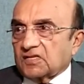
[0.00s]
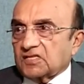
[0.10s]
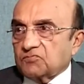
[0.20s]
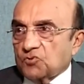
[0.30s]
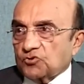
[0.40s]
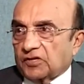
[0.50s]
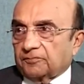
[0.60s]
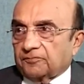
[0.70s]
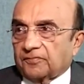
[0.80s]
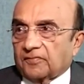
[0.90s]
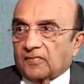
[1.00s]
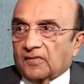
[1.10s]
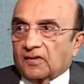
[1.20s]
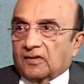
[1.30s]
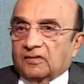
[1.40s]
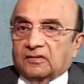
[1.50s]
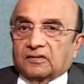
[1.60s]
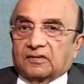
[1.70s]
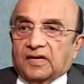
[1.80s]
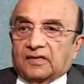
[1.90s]
smoking.
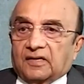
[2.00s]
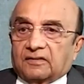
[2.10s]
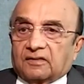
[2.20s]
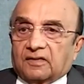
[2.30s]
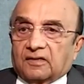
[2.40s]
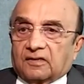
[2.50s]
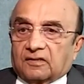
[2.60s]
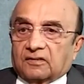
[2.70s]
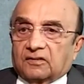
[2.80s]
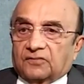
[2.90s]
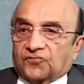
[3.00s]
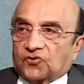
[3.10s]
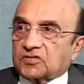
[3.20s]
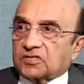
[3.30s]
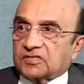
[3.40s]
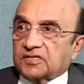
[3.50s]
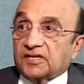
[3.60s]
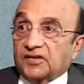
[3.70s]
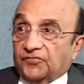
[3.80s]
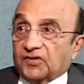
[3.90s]
That I think, of course,
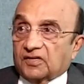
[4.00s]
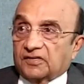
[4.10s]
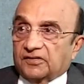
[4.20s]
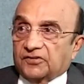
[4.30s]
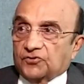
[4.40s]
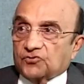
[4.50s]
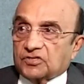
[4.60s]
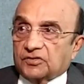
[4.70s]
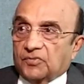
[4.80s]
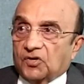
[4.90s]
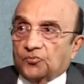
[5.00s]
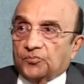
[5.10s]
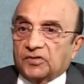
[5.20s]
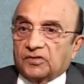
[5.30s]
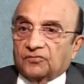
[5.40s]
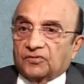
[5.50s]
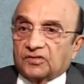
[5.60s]
significantly reduced in my opinion.